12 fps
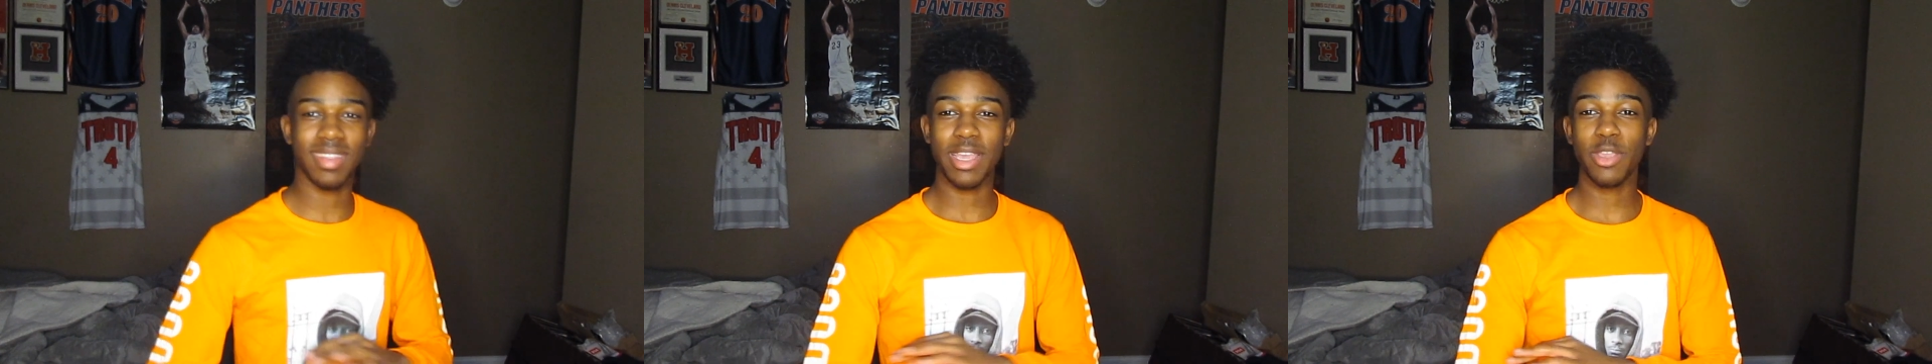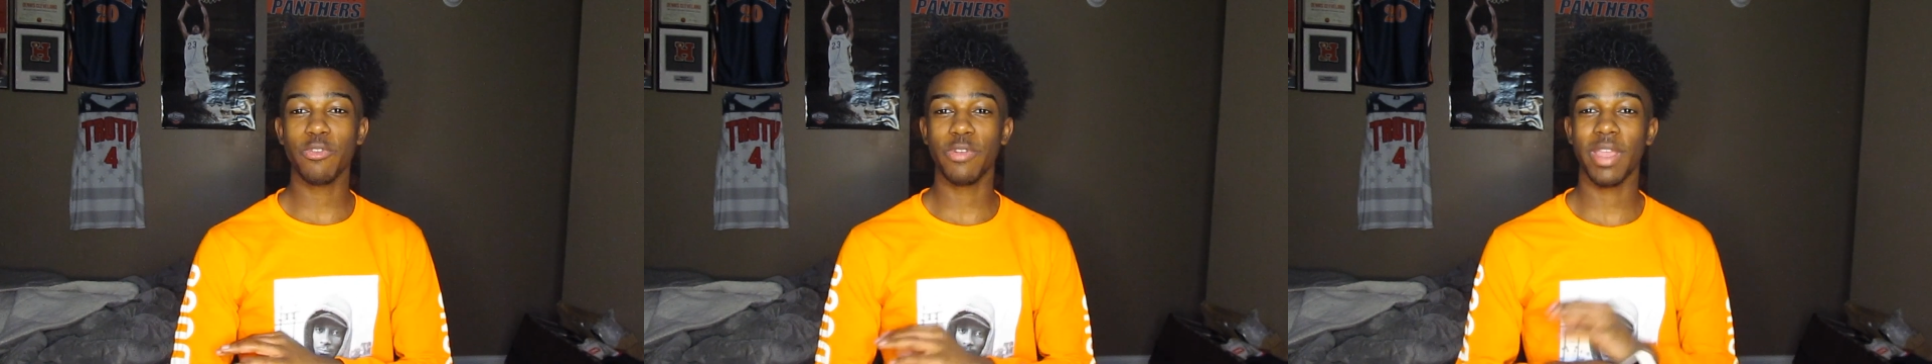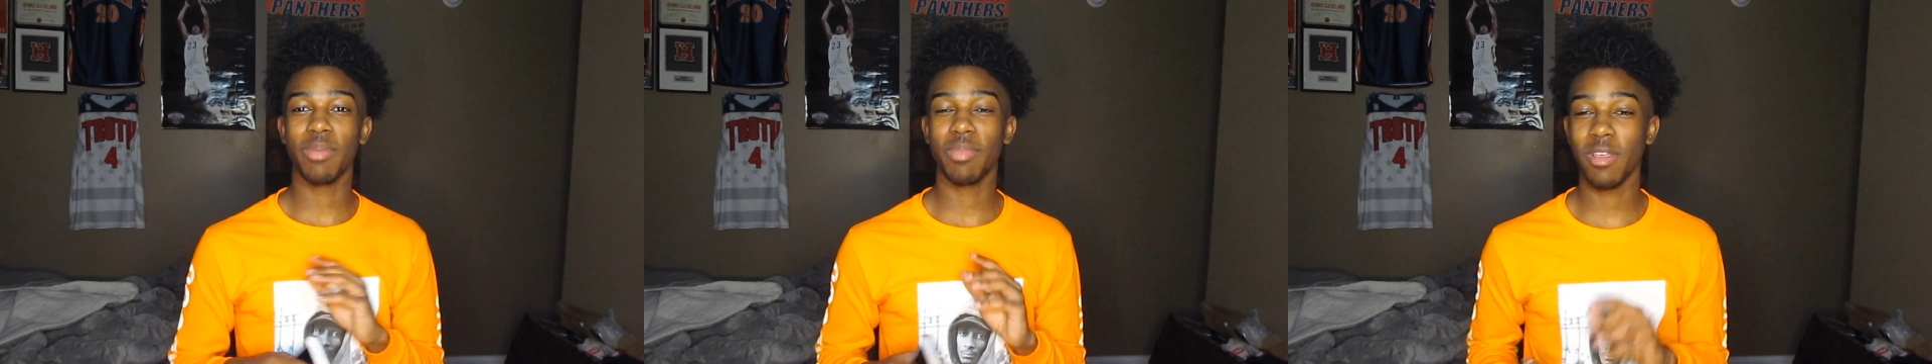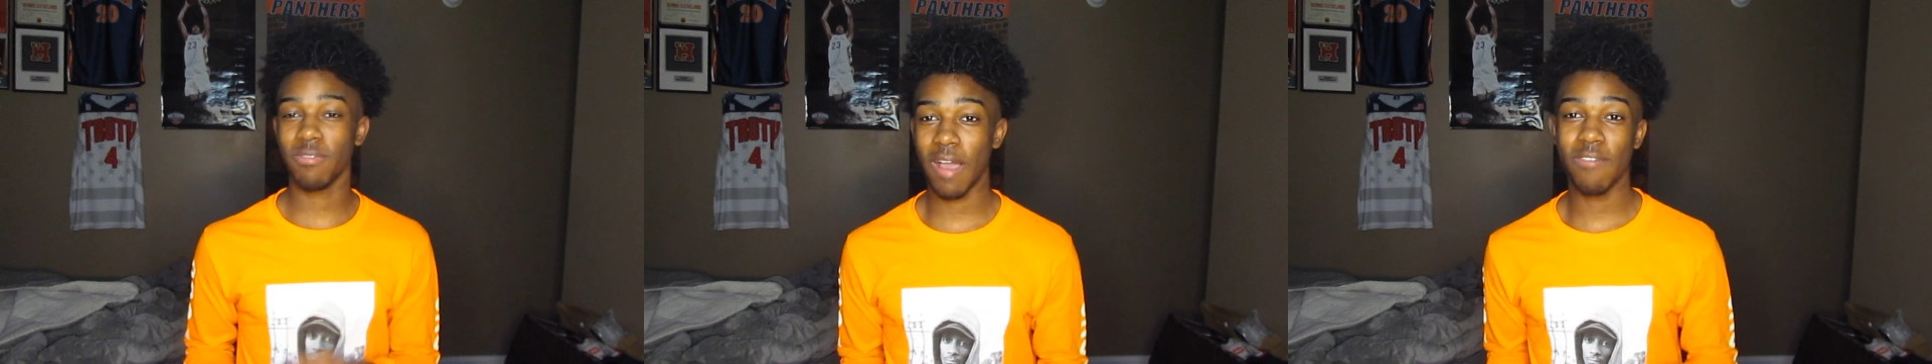Thank you for getting me
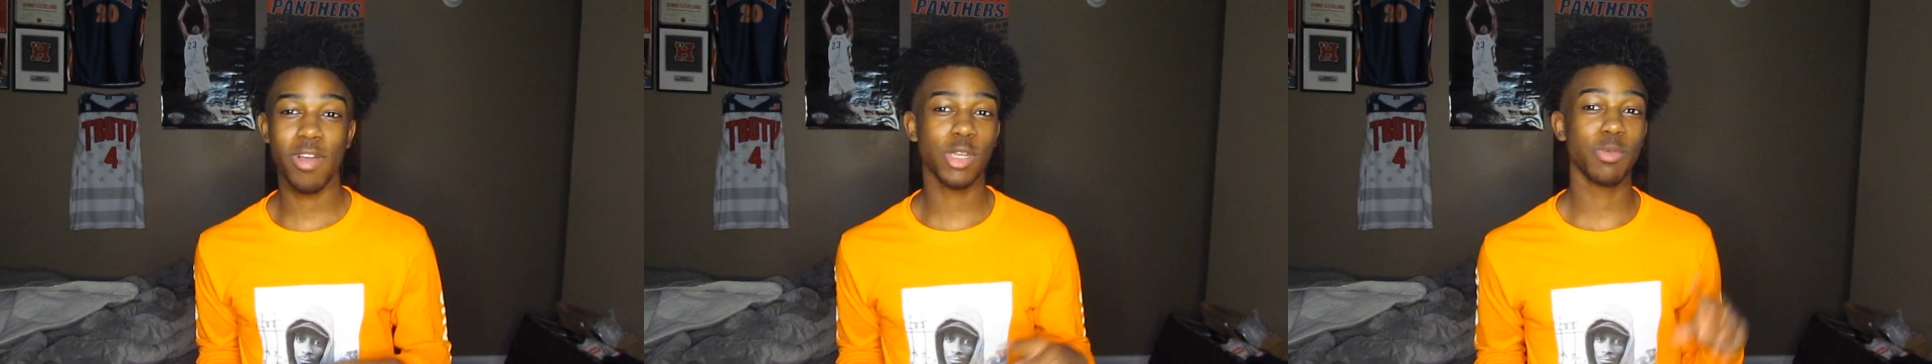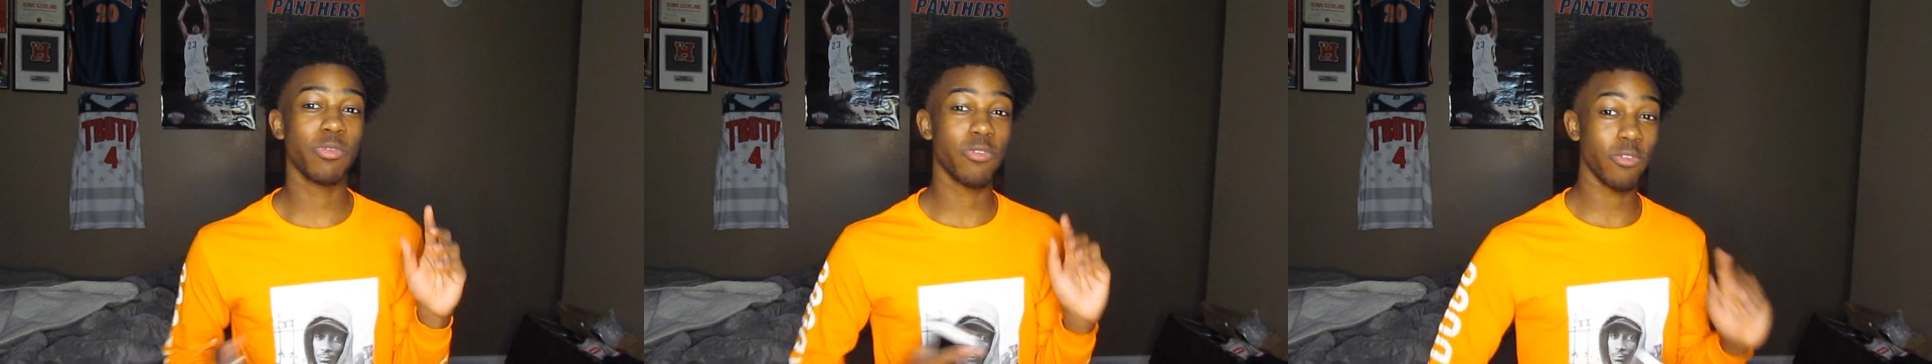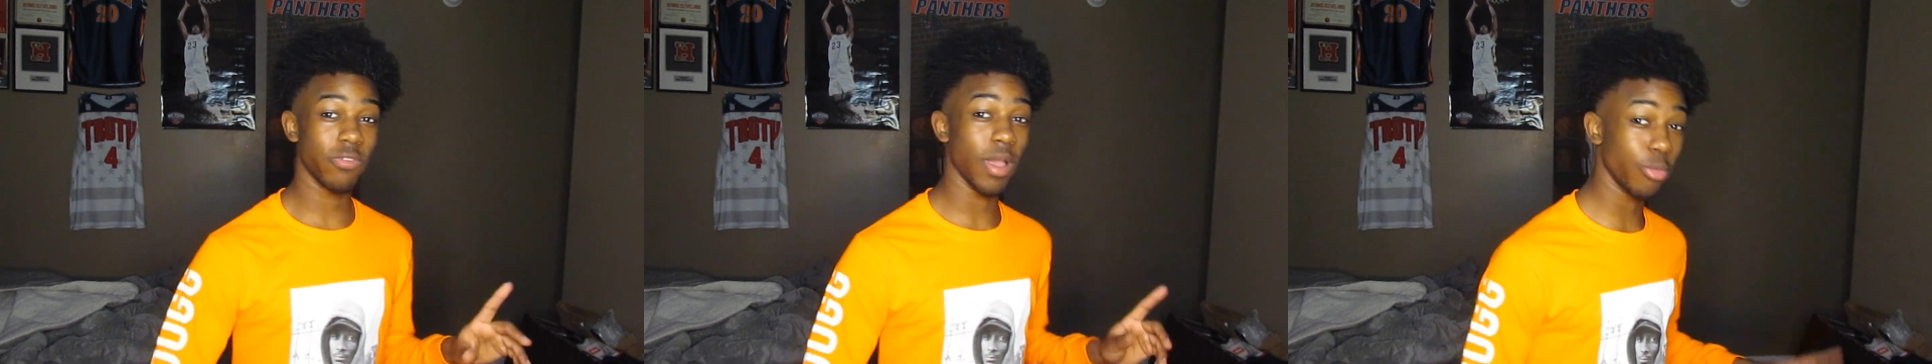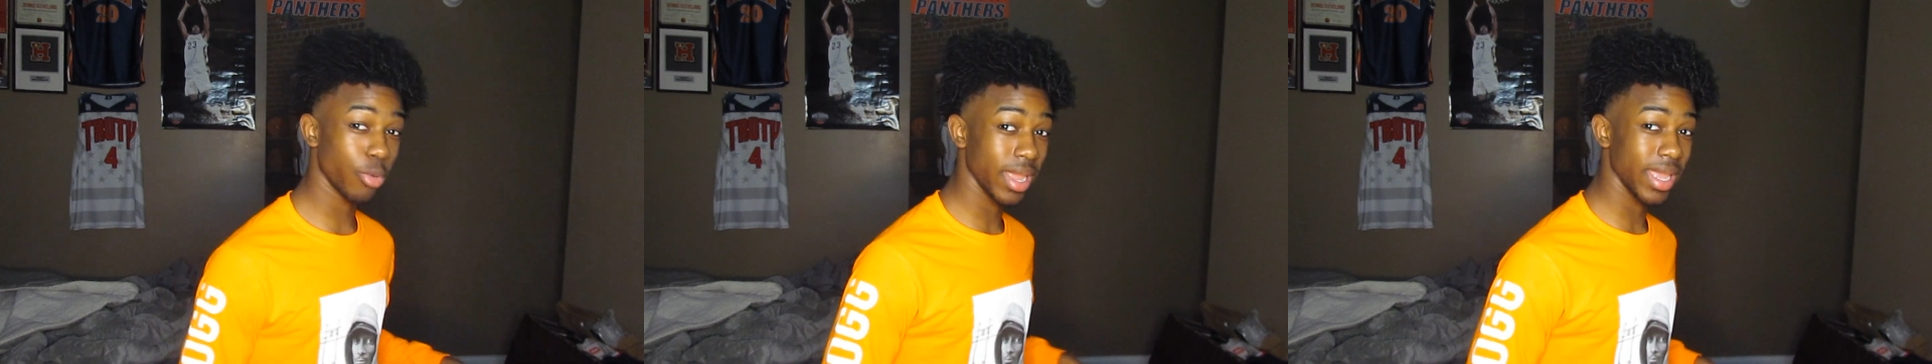to 500 before
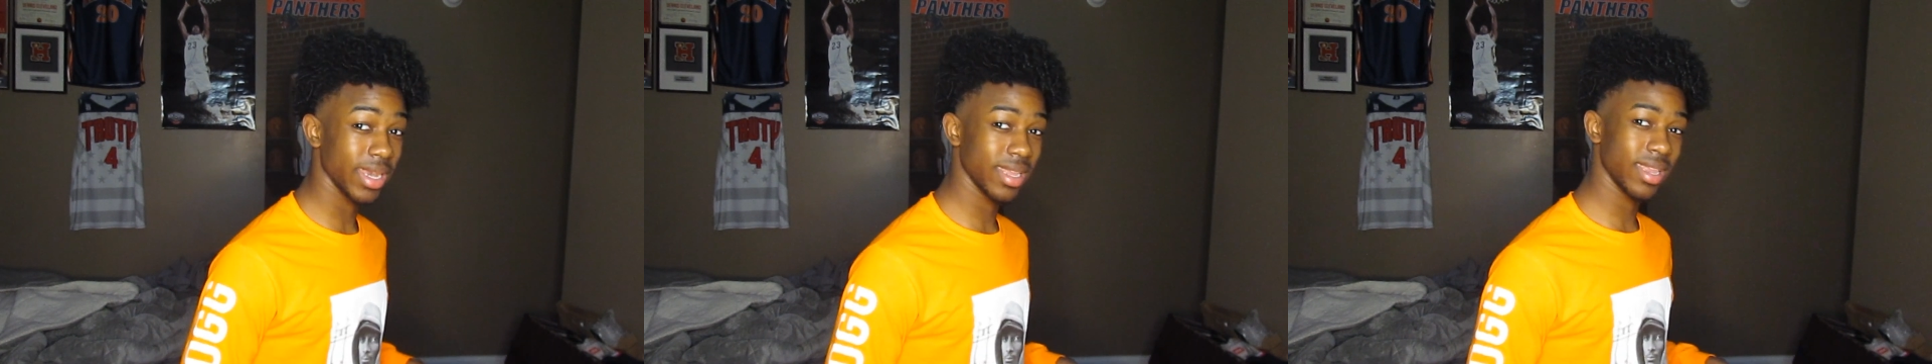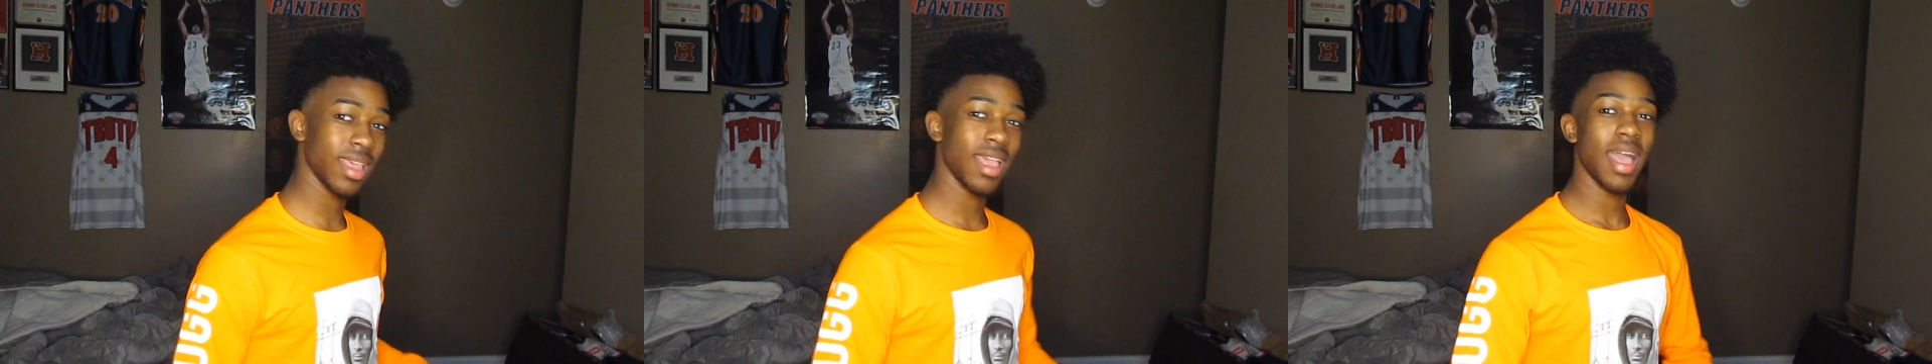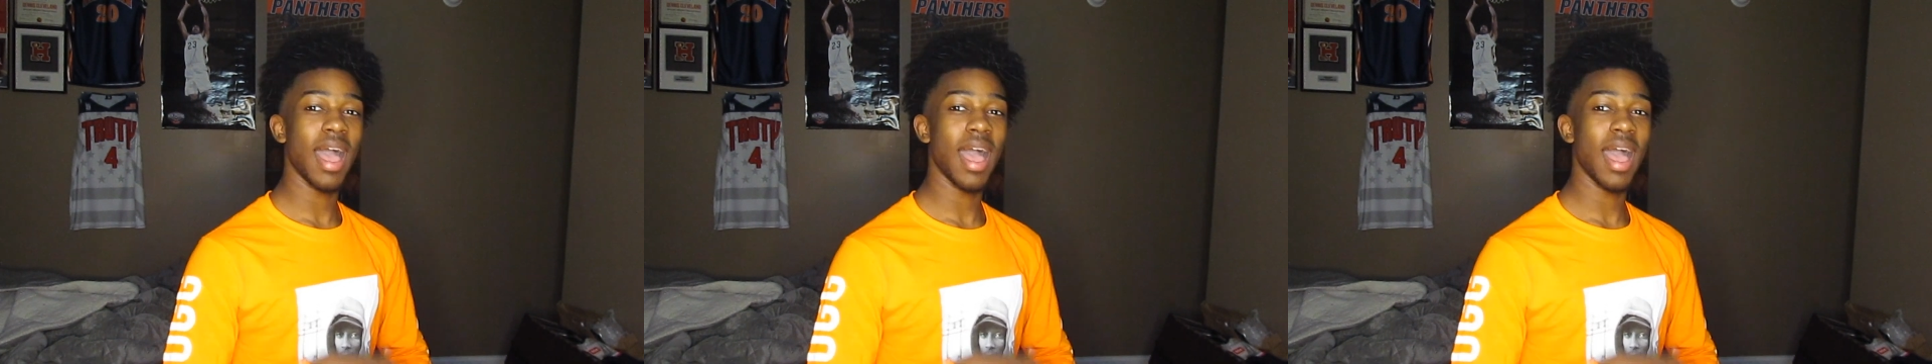February ended.